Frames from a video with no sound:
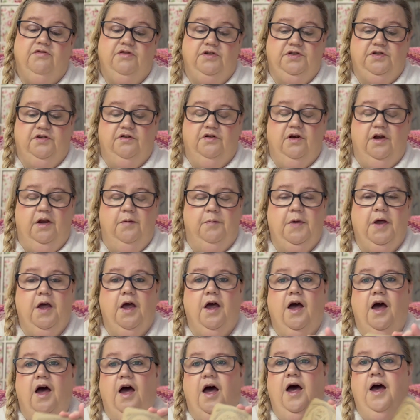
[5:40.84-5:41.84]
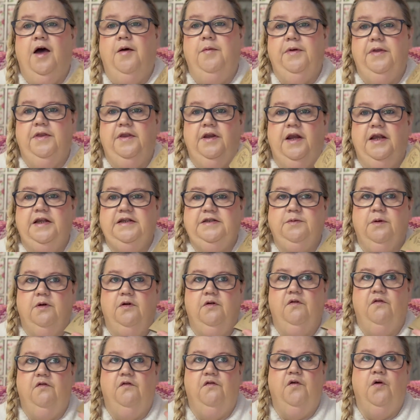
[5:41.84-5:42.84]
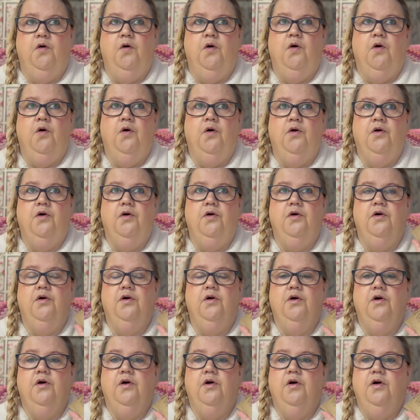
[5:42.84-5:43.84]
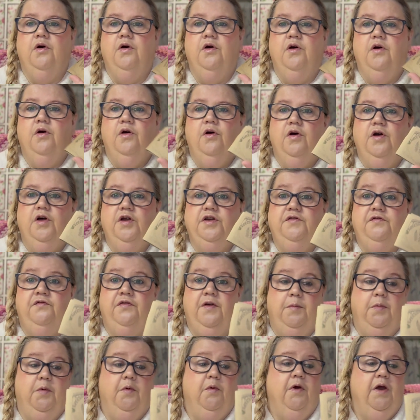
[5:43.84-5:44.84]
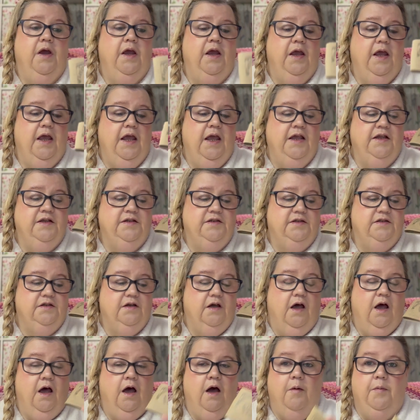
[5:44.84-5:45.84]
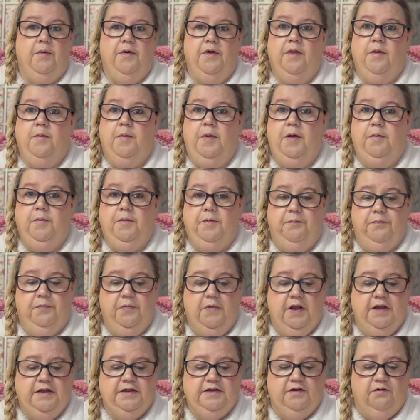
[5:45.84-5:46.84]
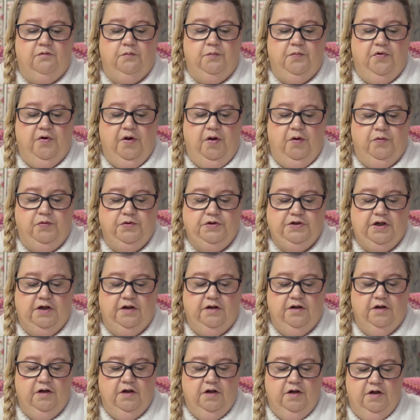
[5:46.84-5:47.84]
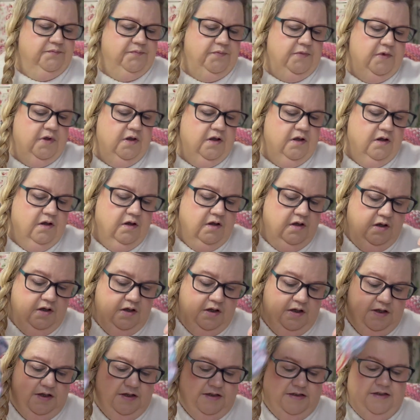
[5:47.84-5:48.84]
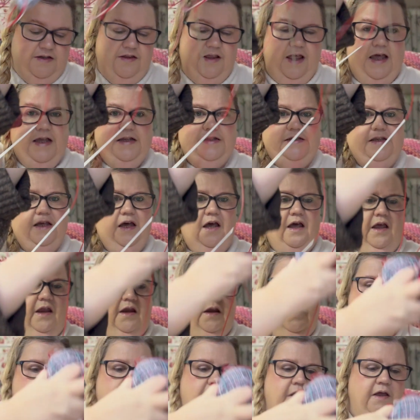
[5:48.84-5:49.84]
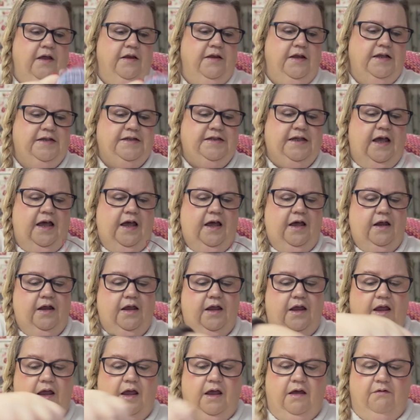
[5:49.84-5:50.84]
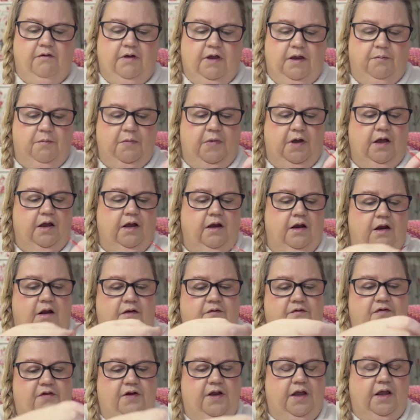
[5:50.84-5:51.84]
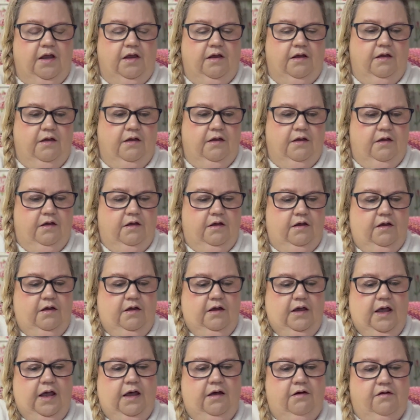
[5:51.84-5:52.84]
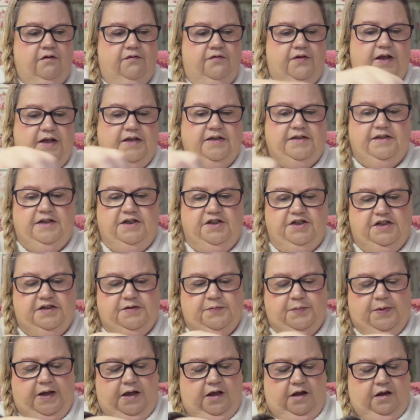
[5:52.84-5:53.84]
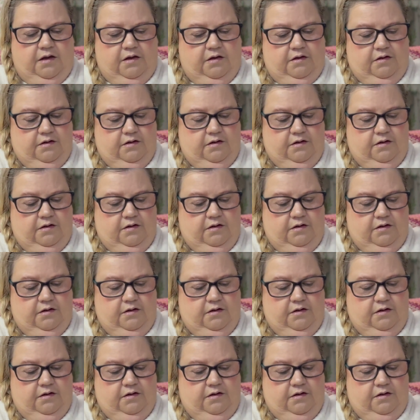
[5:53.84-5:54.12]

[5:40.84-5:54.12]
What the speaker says: Sock Club, the next one for February is up at the moment, is on pre-order. So that's that anyway, and that's hanging out in my lovely Elderflower Stitches bag.